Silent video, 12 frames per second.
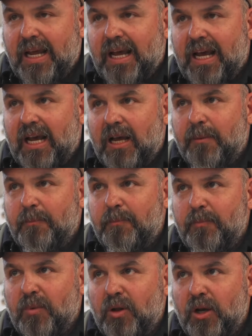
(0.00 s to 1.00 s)

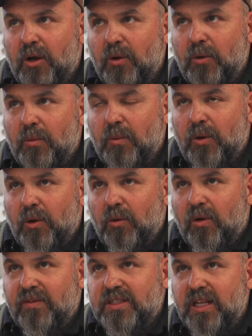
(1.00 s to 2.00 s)
You know, you
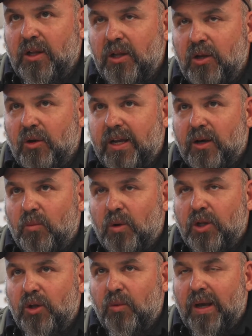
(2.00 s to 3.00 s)
obviously look at
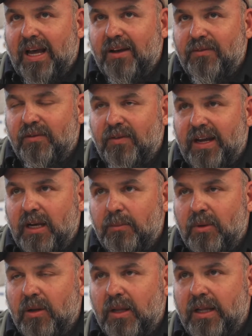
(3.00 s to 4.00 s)
what you have
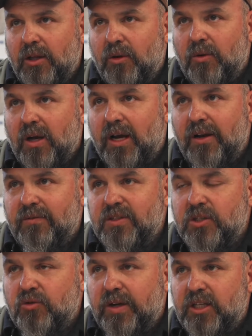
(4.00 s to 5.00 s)
available and you kind of
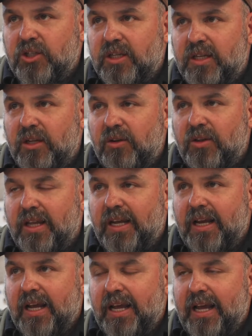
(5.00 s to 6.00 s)
stretch it and you think,